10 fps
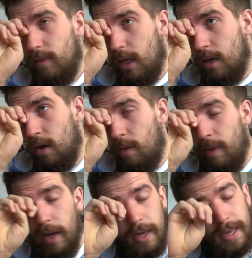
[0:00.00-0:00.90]
Oh
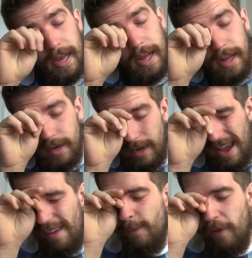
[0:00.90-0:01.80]
my god.
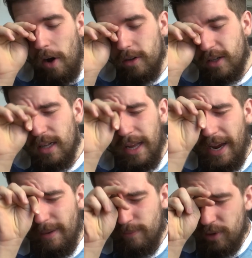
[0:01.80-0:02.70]
And false
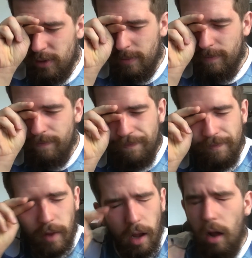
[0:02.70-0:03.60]
claims.
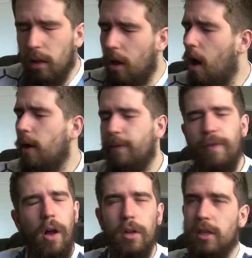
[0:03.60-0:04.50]
A lot of
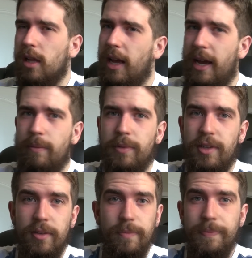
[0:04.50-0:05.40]
false
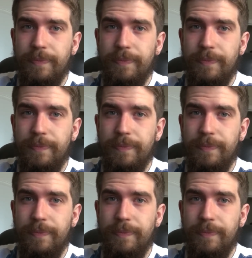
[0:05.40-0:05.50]
claims.